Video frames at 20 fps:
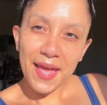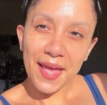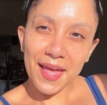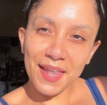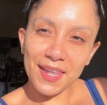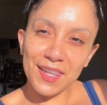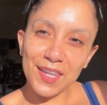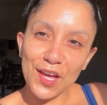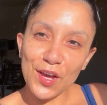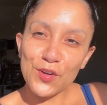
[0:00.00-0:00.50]

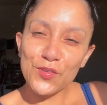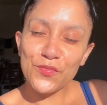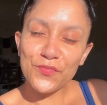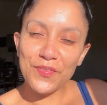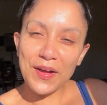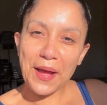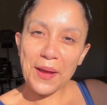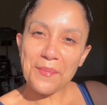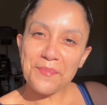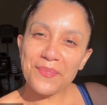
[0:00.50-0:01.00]
hello
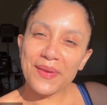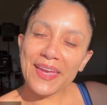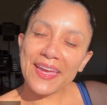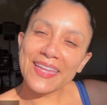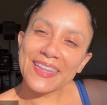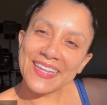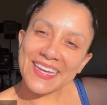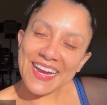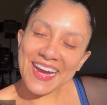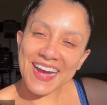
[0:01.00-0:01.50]

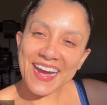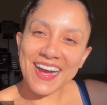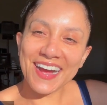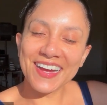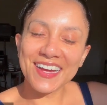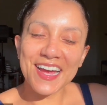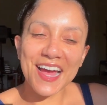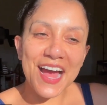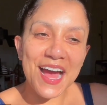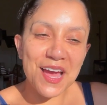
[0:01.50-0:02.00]

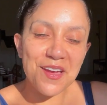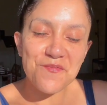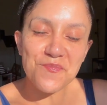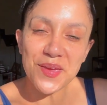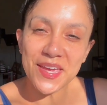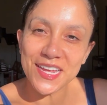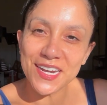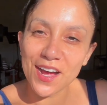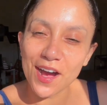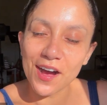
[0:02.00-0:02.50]
familia i've
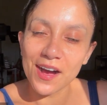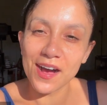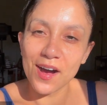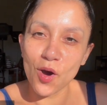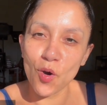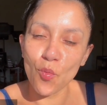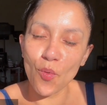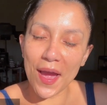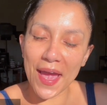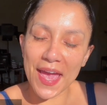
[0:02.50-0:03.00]
been
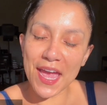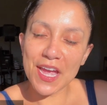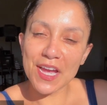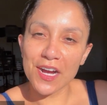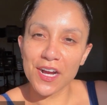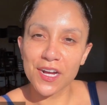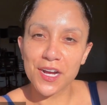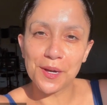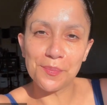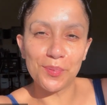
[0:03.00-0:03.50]
away
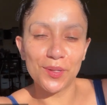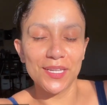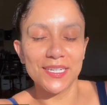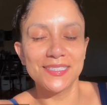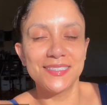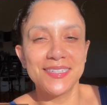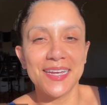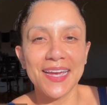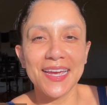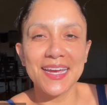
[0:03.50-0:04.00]
a couple
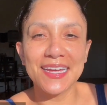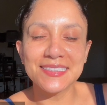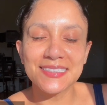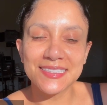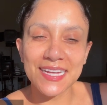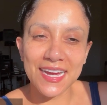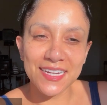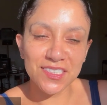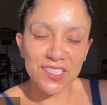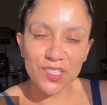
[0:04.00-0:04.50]
of days
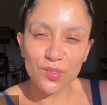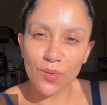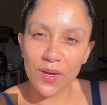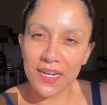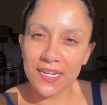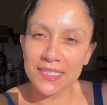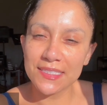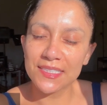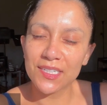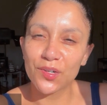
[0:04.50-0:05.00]
i just
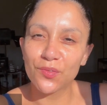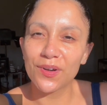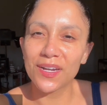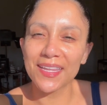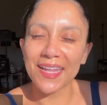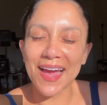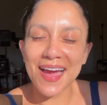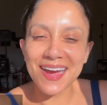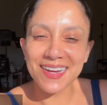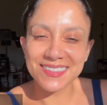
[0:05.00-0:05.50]
wanted to
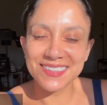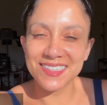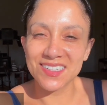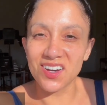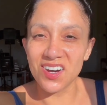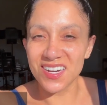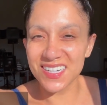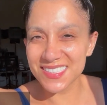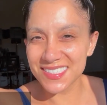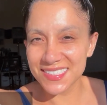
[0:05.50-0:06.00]
relax and
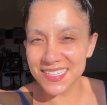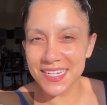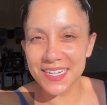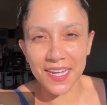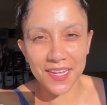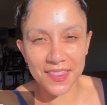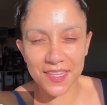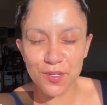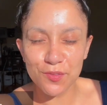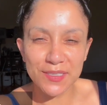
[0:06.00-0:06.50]
honestly
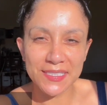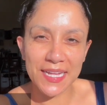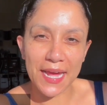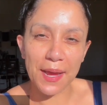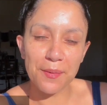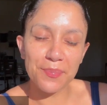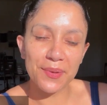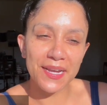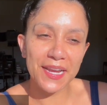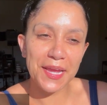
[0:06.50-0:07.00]
nothing was
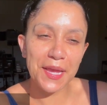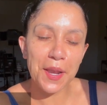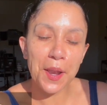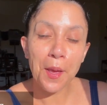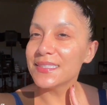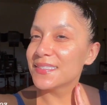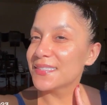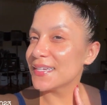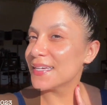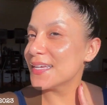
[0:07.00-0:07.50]
happening
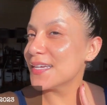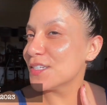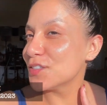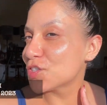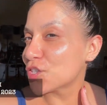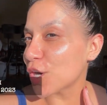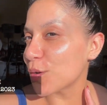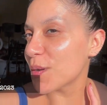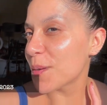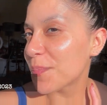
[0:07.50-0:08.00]
derma did
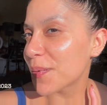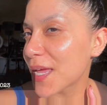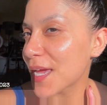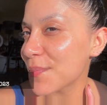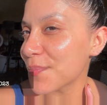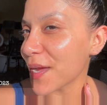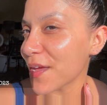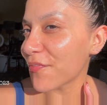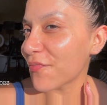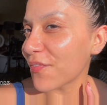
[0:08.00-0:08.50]

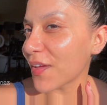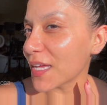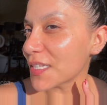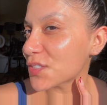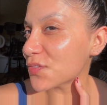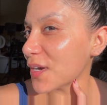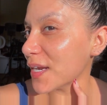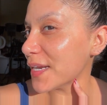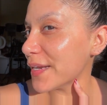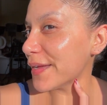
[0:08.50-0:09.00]
dermaplane my
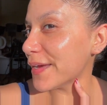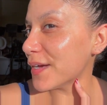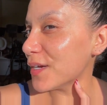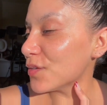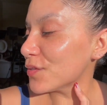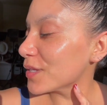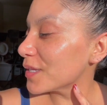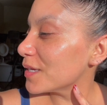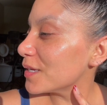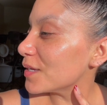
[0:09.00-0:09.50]
face right
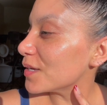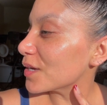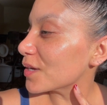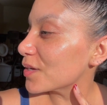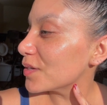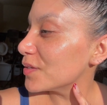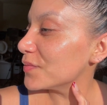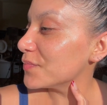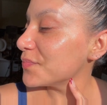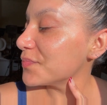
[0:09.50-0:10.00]
now
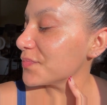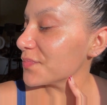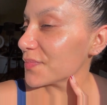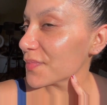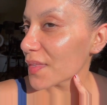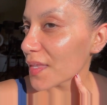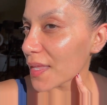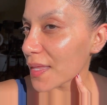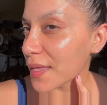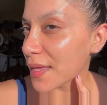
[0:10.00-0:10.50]
look
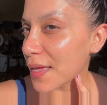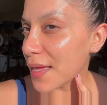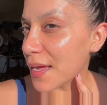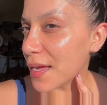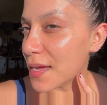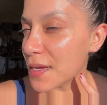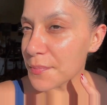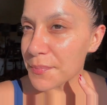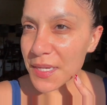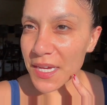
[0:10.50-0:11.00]

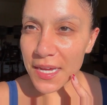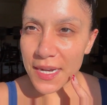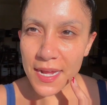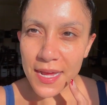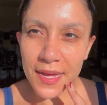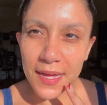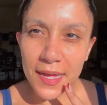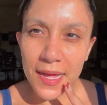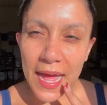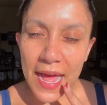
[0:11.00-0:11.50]
I'm
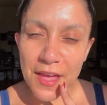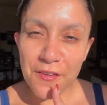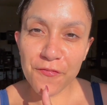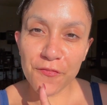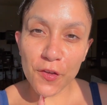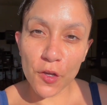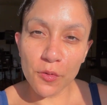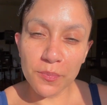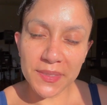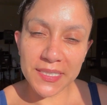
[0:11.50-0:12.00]
gonna, I
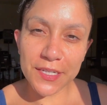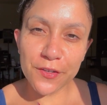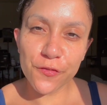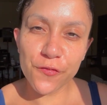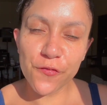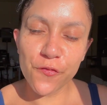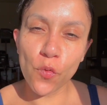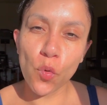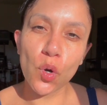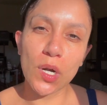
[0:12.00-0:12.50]
filmed it
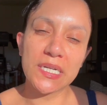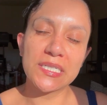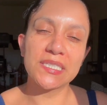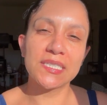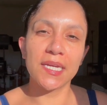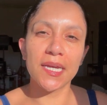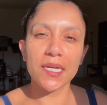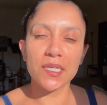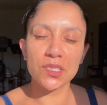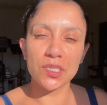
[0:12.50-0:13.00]
for
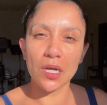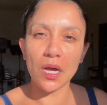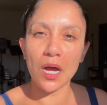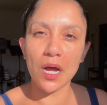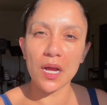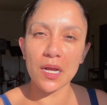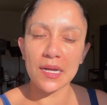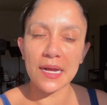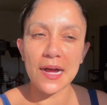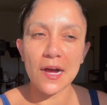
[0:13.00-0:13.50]

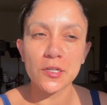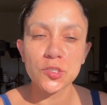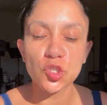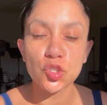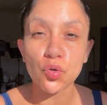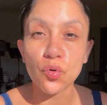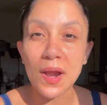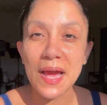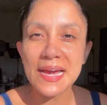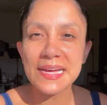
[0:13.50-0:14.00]
TikTok. I'll
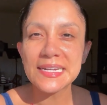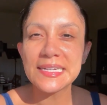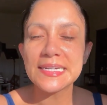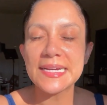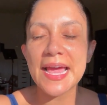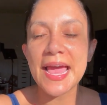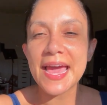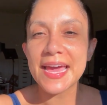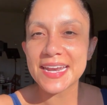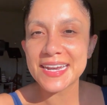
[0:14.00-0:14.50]
try
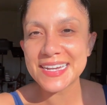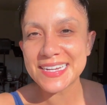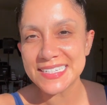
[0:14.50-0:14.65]
to edit